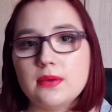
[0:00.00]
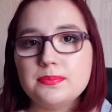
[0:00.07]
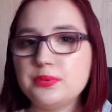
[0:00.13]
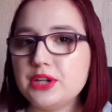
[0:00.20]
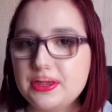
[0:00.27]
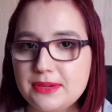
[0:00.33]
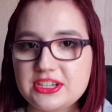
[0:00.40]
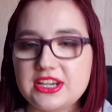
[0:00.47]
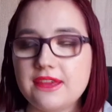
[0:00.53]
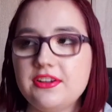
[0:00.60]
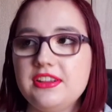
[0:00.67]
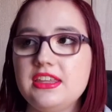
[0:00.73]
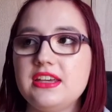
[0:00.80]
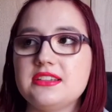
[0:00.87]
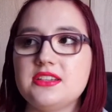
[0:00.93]
Pretty much
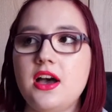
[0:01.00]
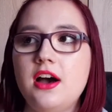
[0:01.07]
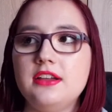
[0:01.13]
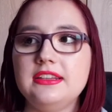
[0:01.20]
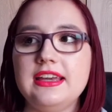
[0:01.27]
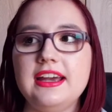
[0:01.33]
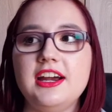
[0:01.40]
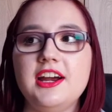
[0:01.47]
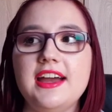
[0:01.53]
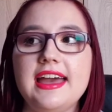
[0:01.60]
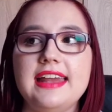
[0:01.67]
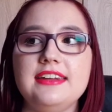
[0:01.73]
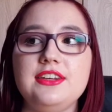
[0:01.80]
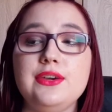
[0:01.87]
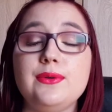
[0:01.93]
everything is on there,
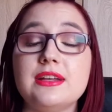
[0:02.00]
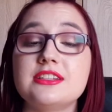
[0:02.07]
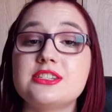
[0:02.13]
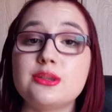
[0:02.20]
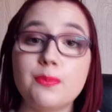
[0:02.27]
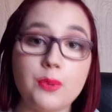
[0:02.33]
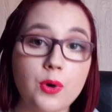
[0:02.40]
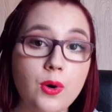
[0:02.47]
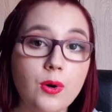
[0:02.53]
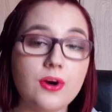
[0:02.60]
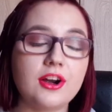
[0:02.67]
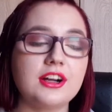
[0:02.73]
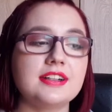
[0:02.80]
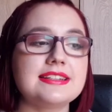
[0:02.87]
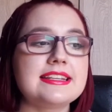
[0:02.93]
and you can
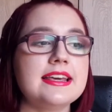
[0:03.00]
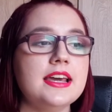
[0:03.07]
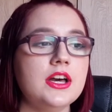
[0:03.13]
support